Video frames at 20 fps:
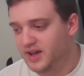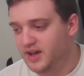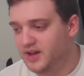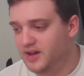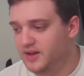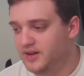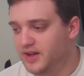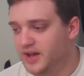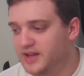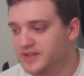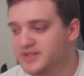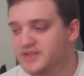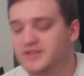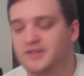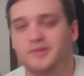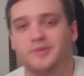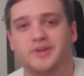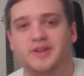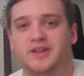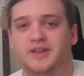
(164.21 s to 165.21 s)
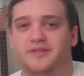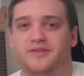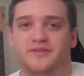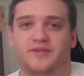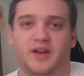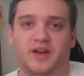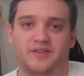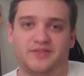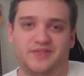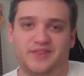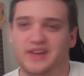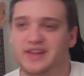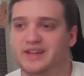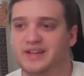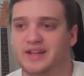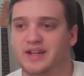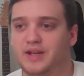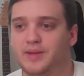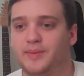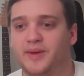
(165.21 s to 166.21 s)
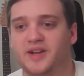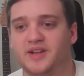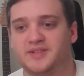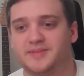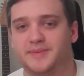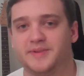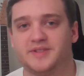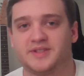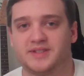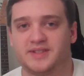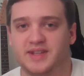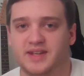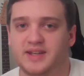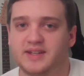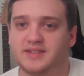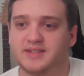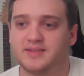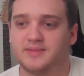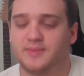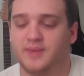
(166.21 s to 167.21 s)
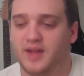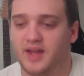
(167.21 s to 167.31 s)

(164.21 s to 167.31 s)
Uh, I just don't want to offend anybody's music taste.